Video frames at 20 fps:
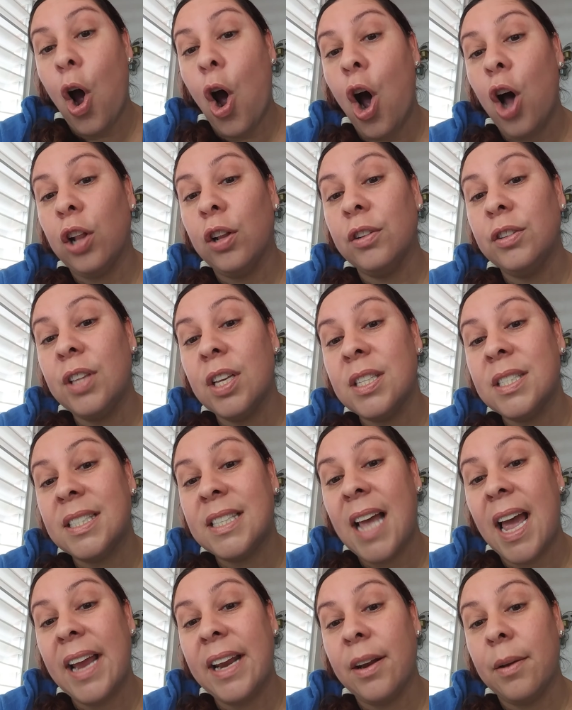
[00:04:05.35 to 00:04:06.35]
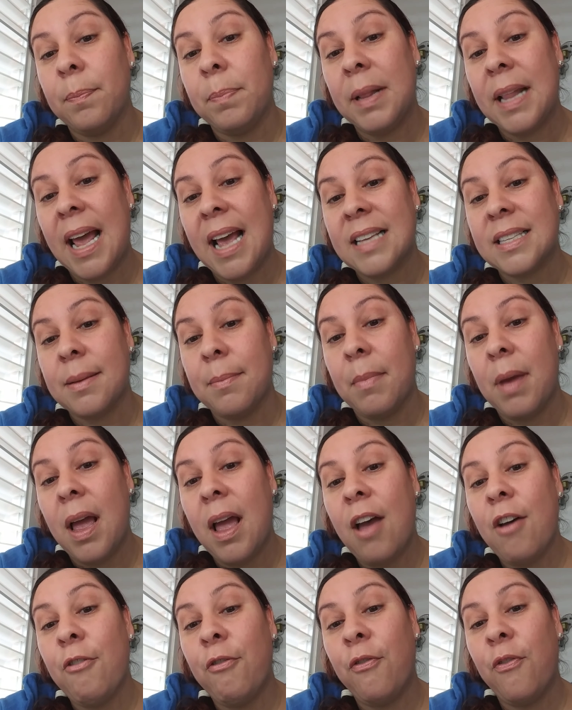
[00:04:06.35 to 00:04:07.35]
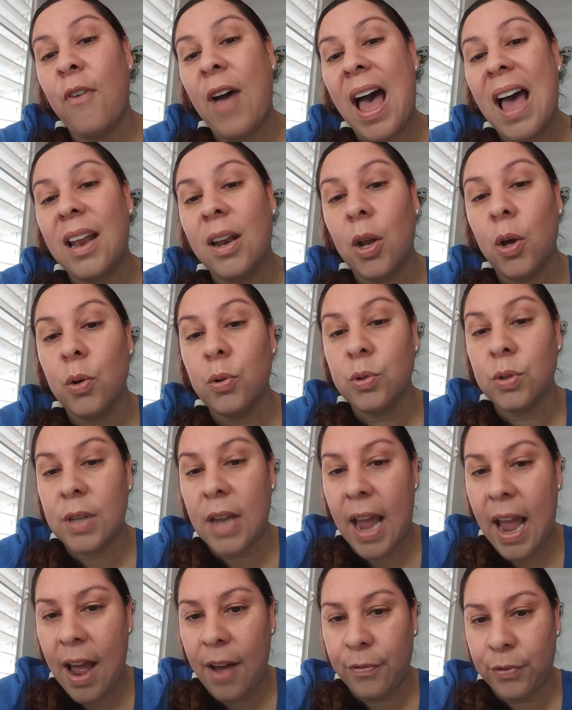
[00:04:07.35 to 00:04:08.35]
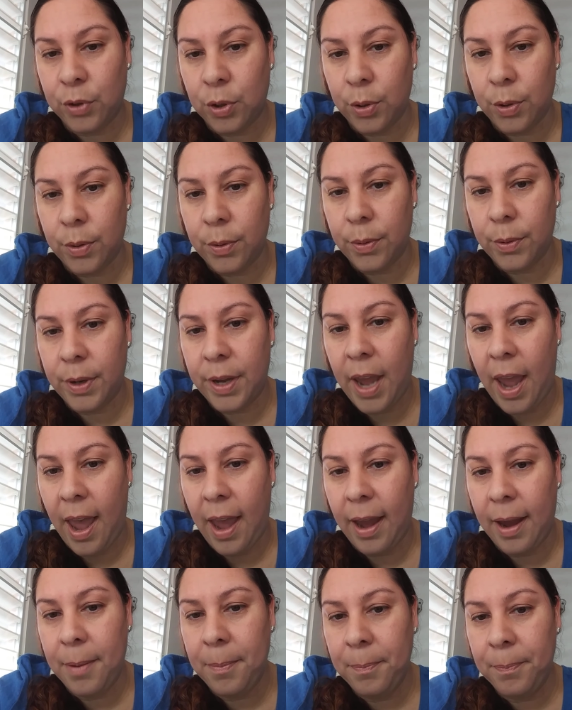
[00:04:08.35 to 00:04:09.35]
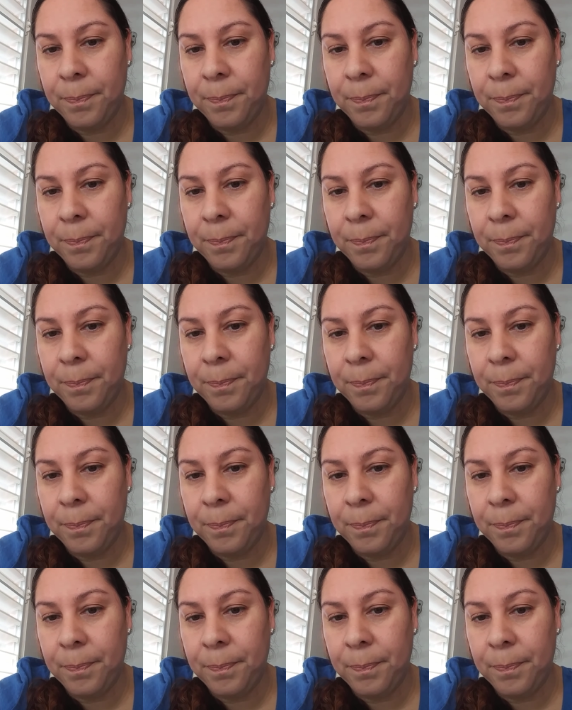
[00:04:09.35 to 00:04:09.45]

all of the cytoplasm follows after, okay?